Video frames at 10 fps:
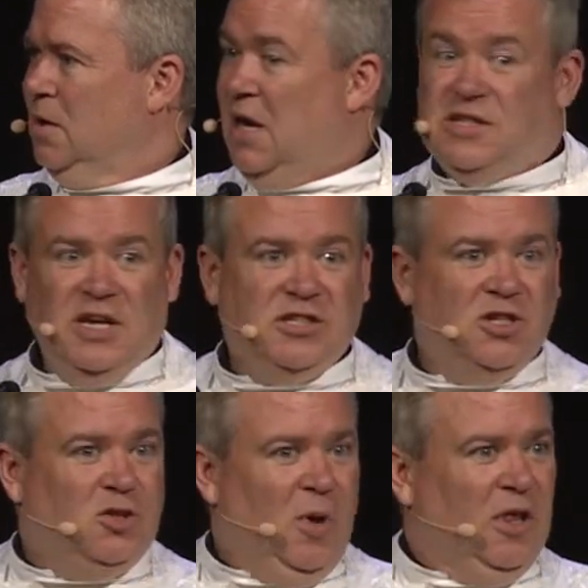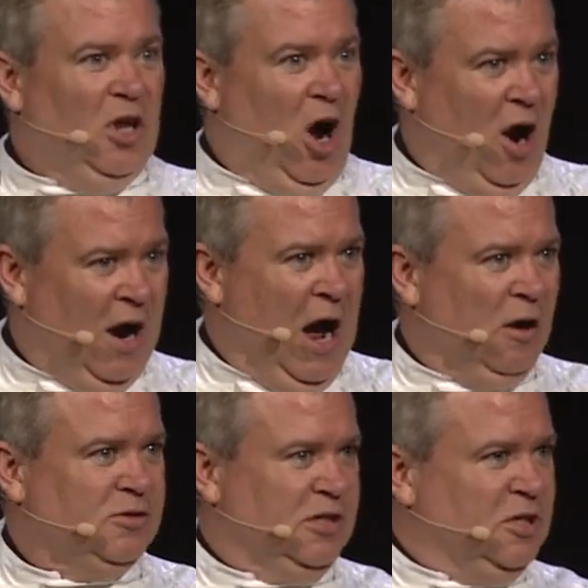He seeks to dwell in our
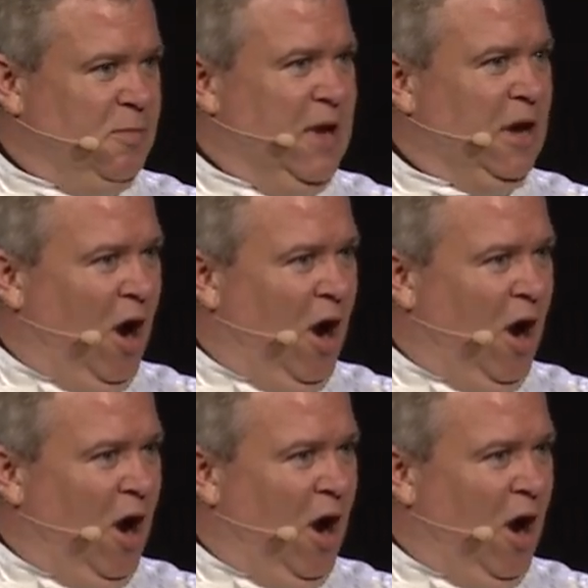house and to make